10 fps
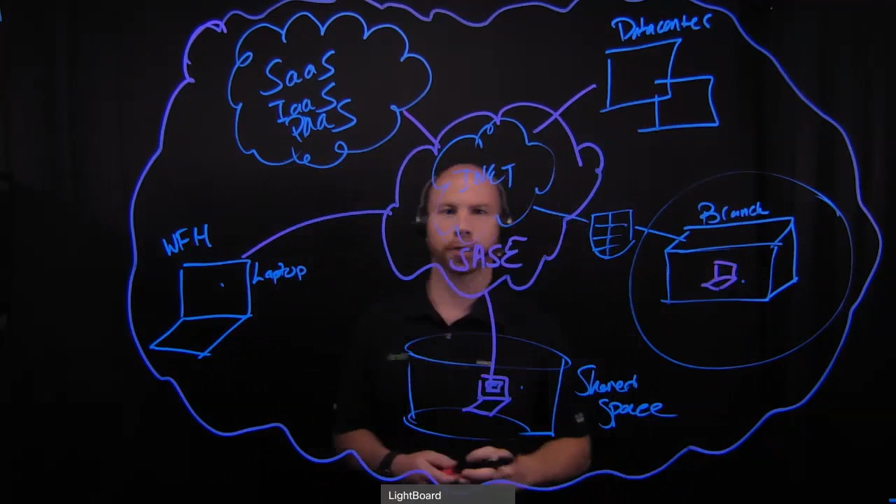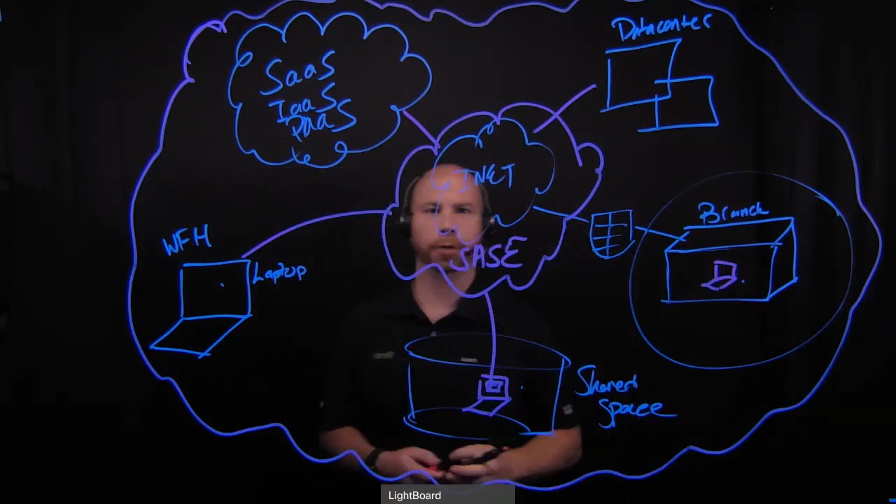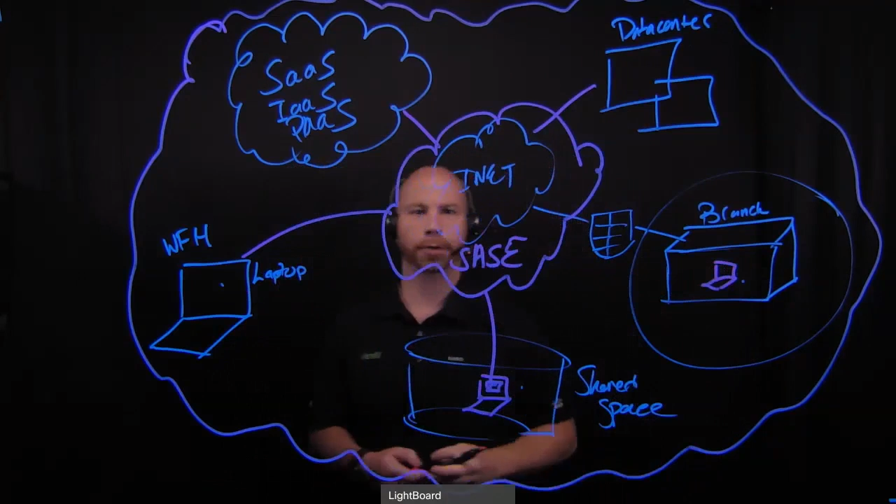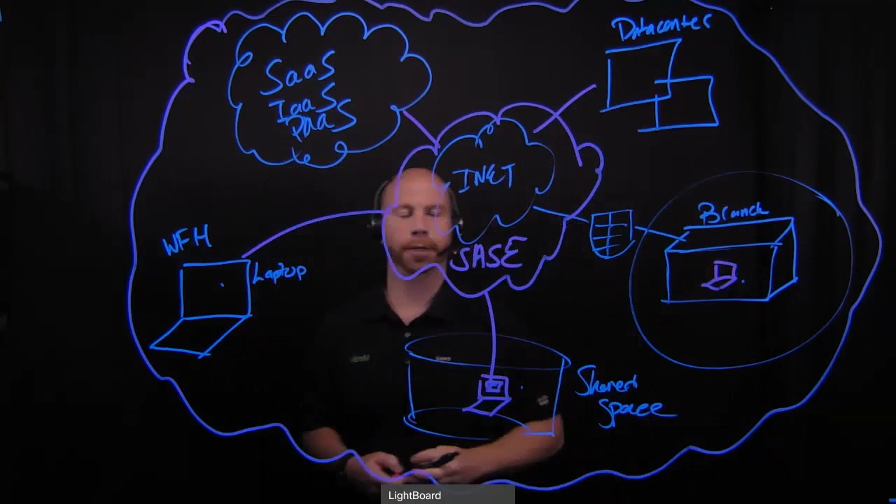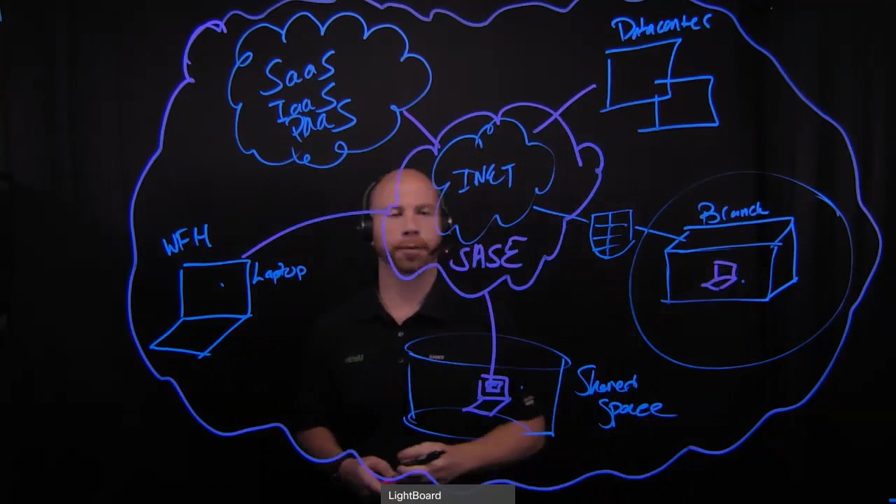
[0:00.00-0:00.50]
going to
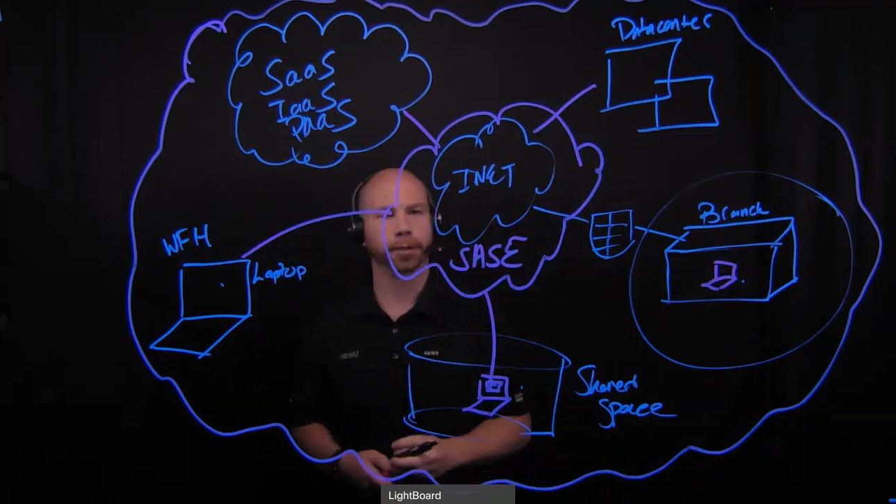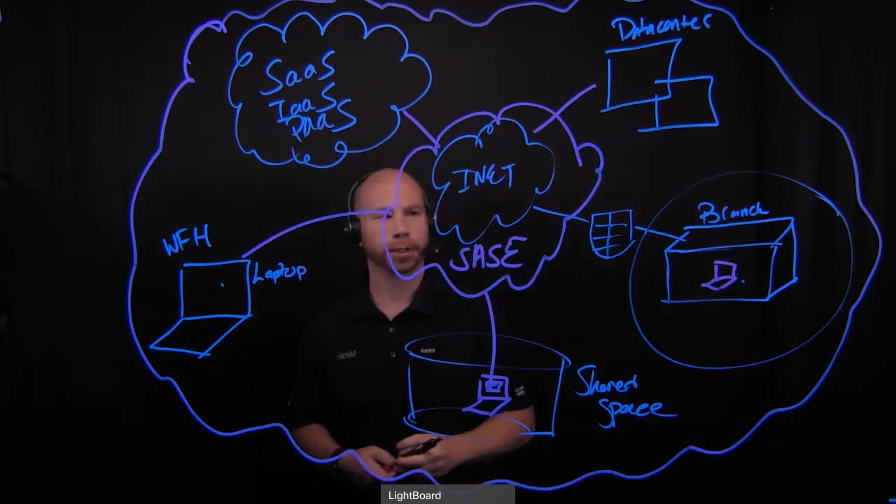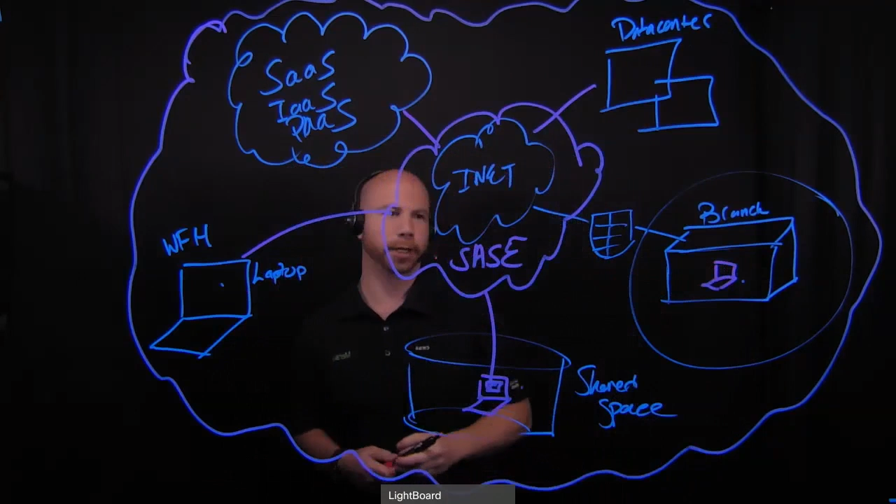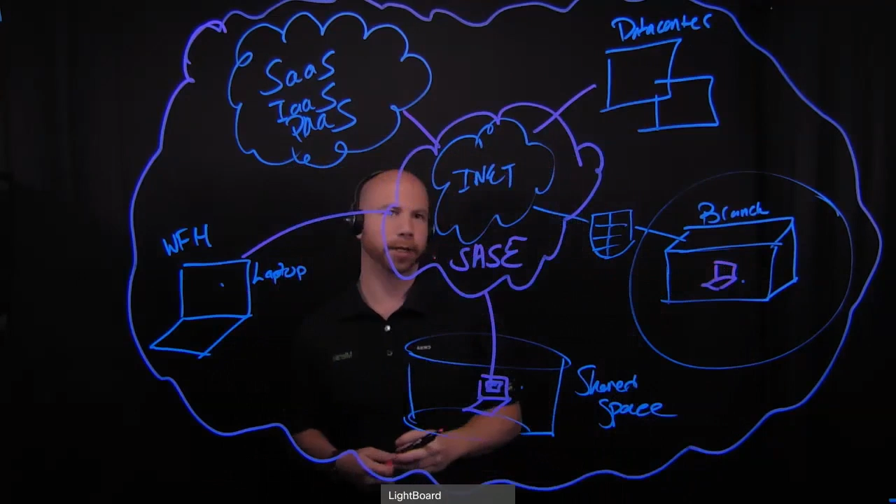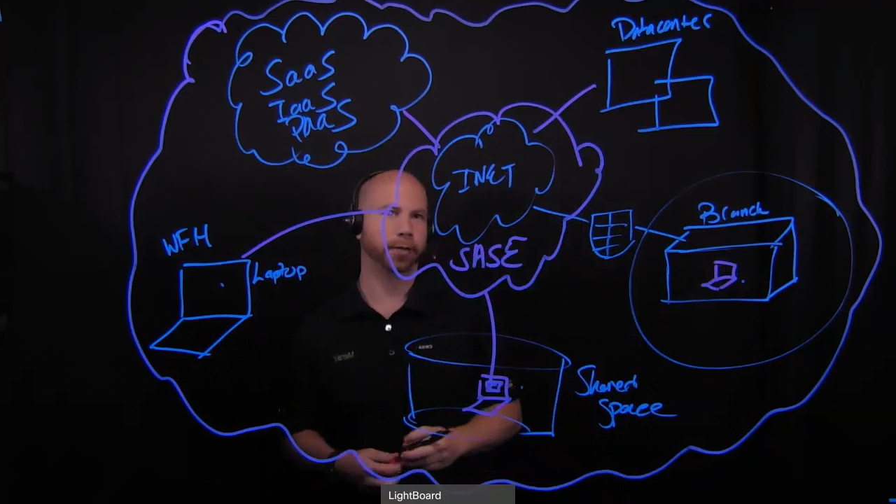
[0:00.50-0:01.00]
be able to
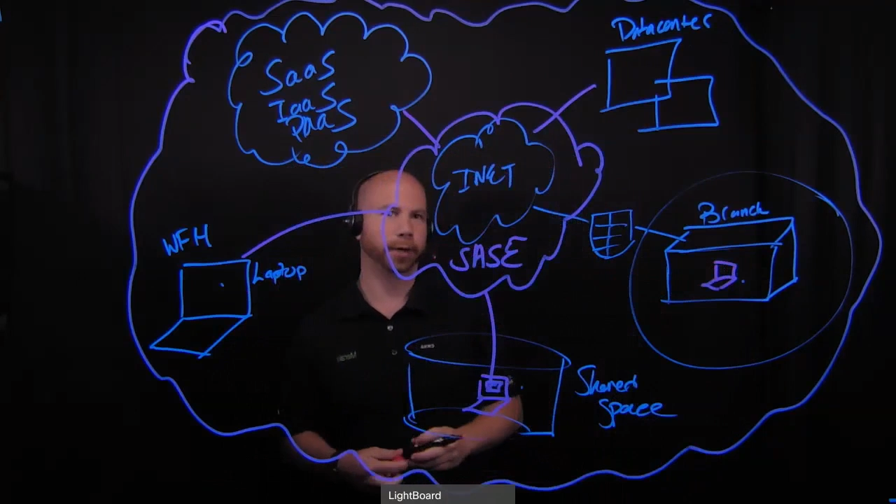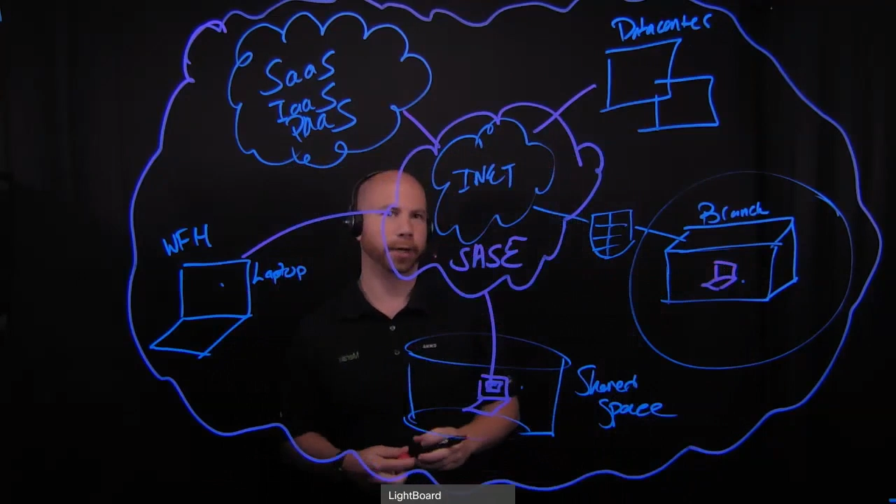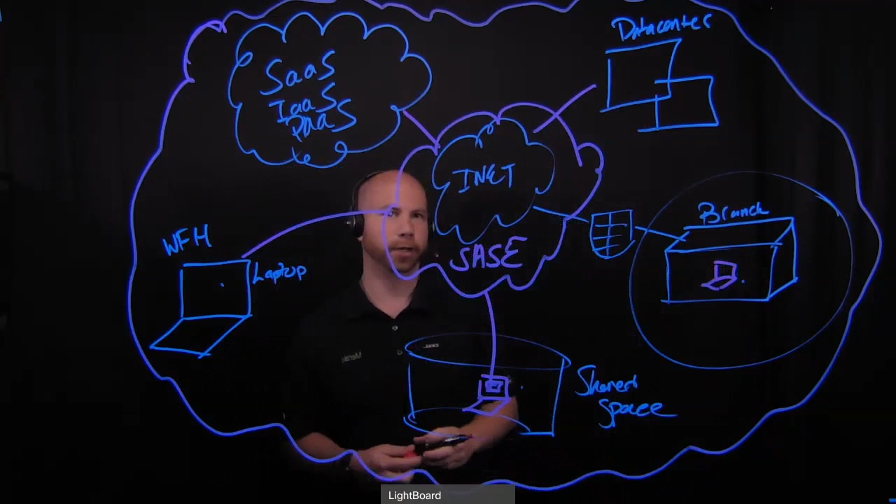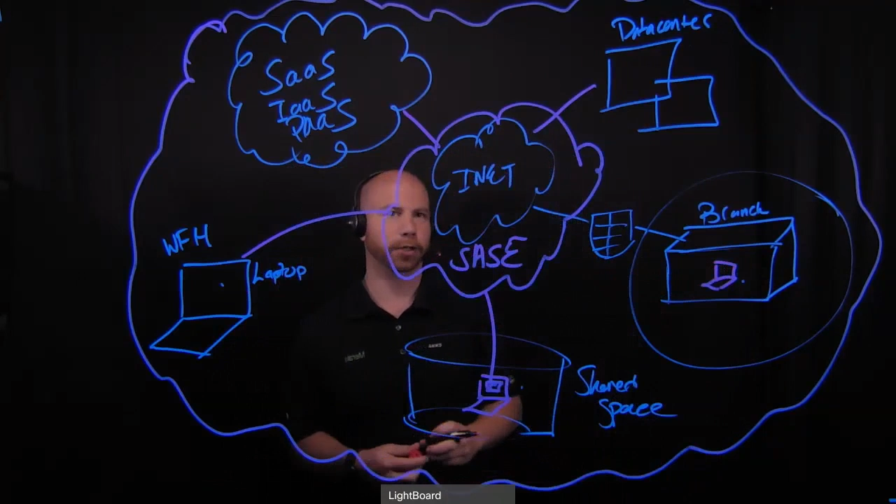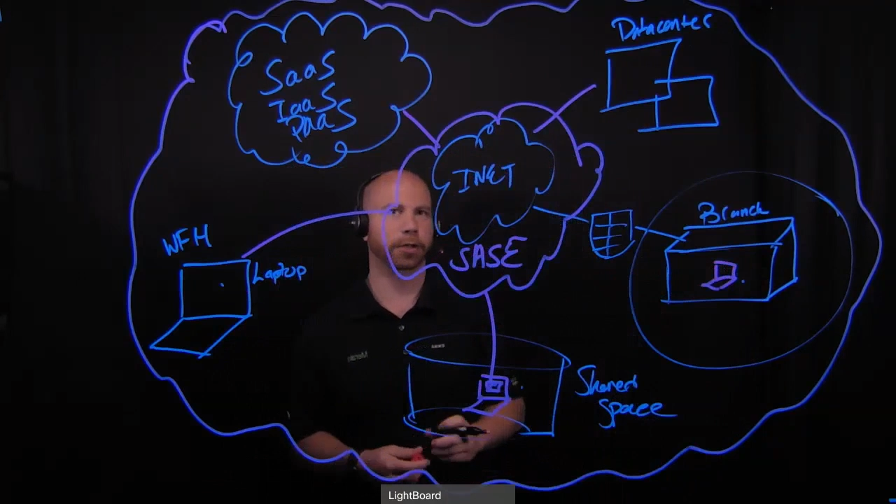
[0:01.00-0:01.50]
take
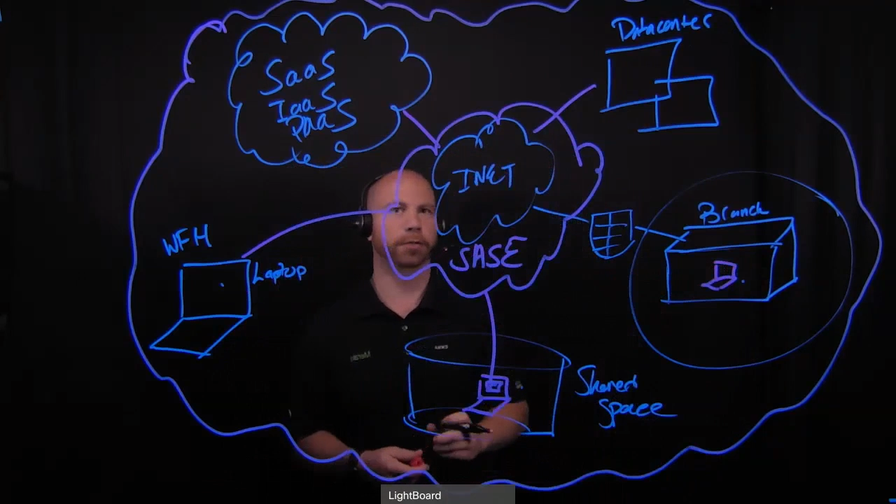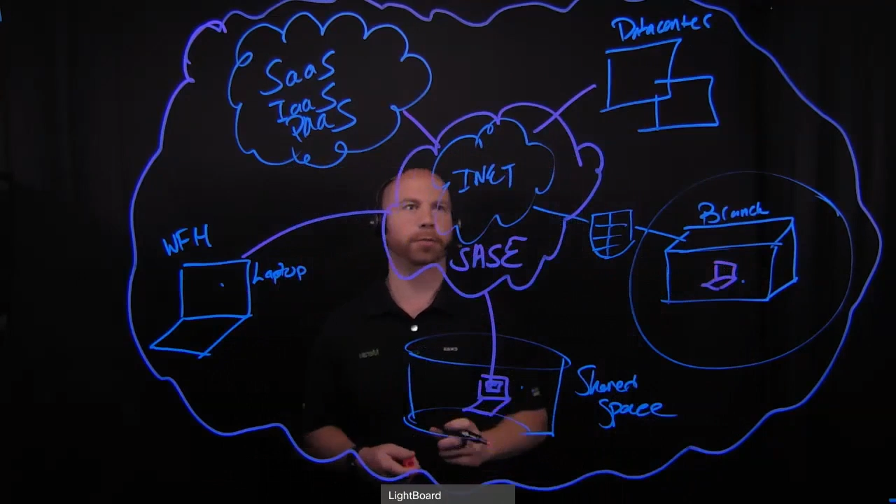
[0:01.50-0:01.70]
advantage of